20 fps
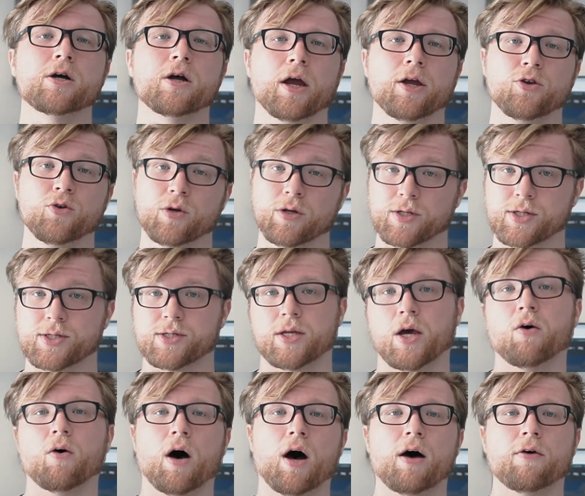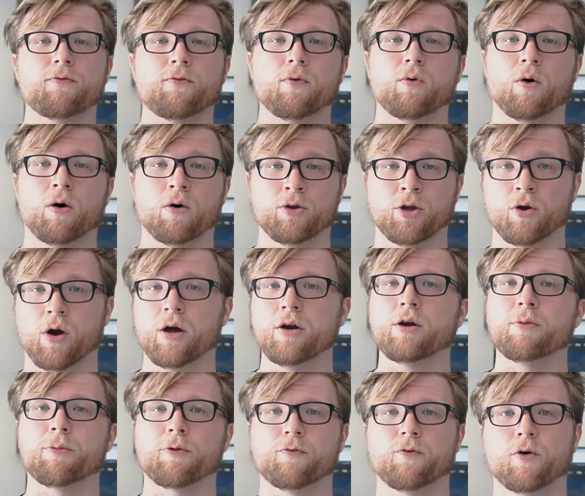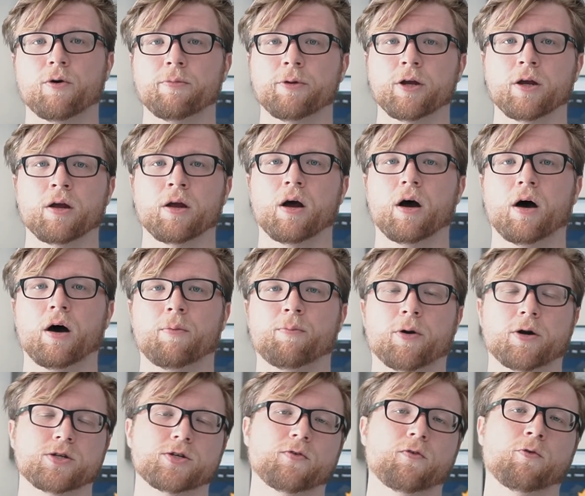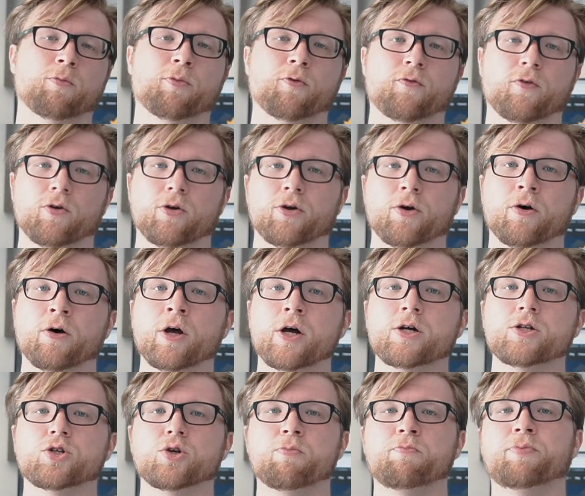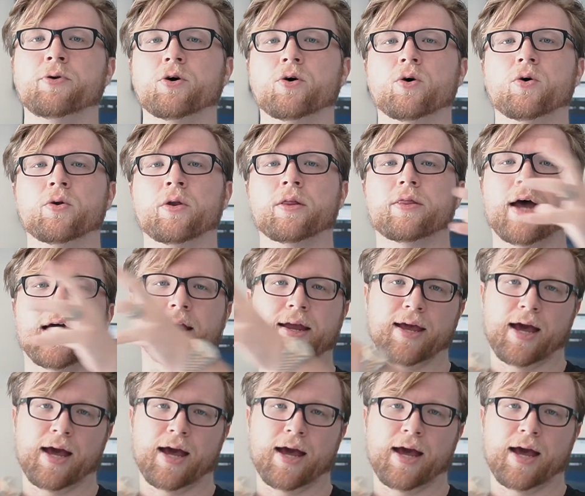And you can sell off all your underperforming parts of your portfolio to build that